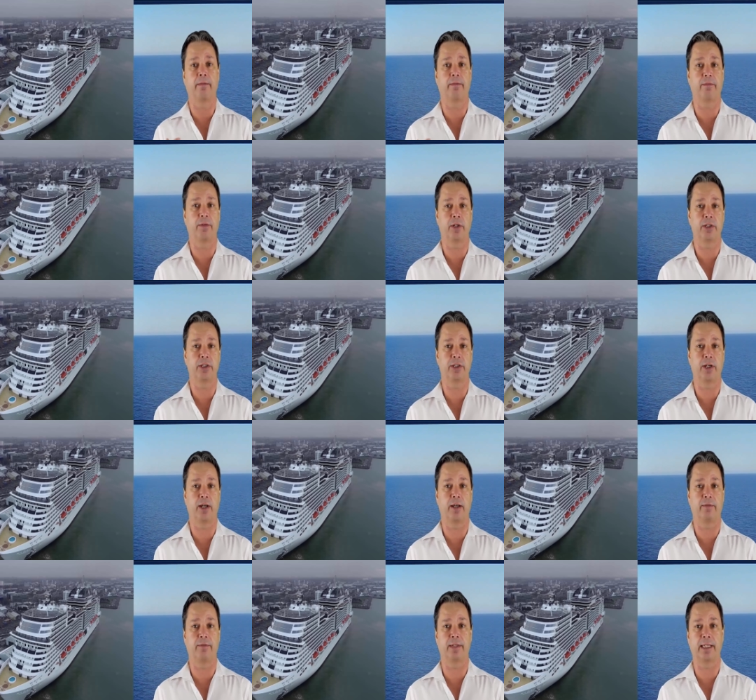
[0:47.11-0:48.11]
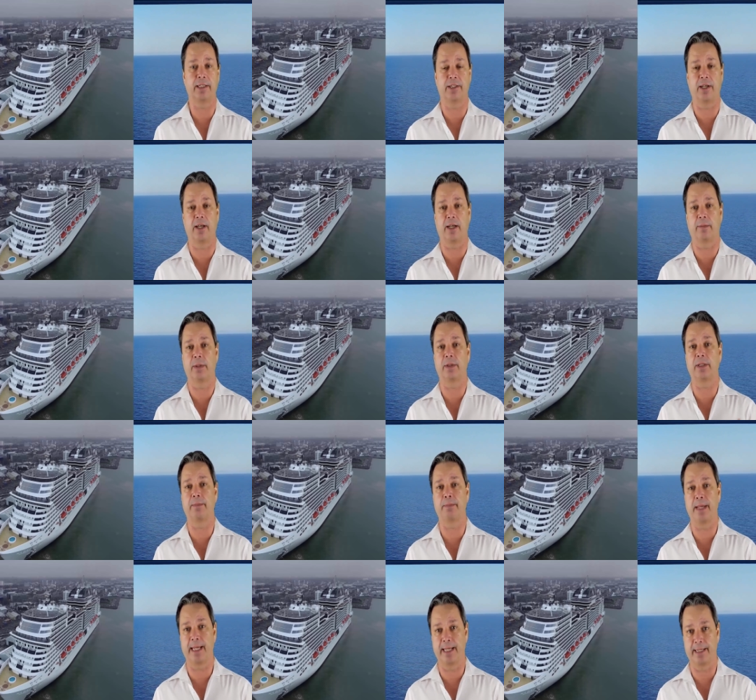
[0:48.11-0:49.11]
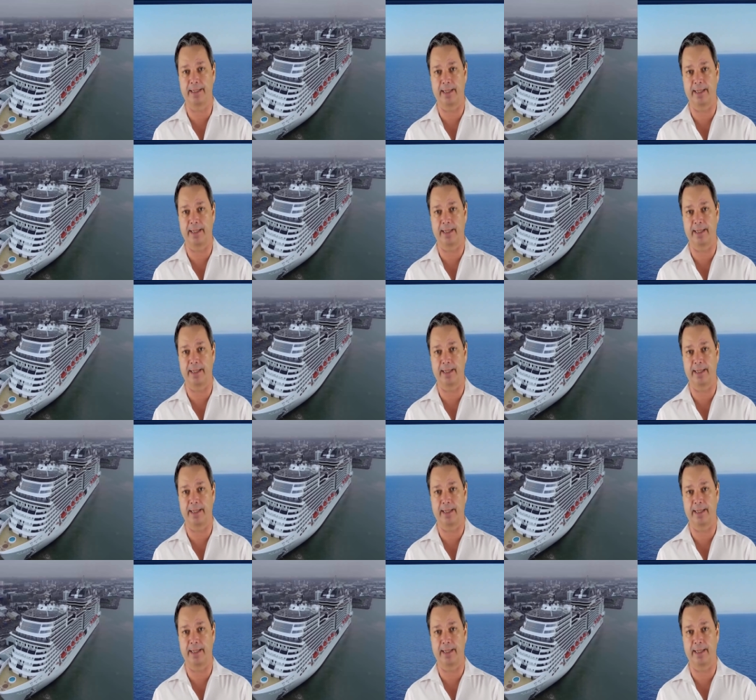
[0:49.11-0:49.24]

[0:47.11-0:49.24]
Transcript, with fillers: First off, let's talk about the main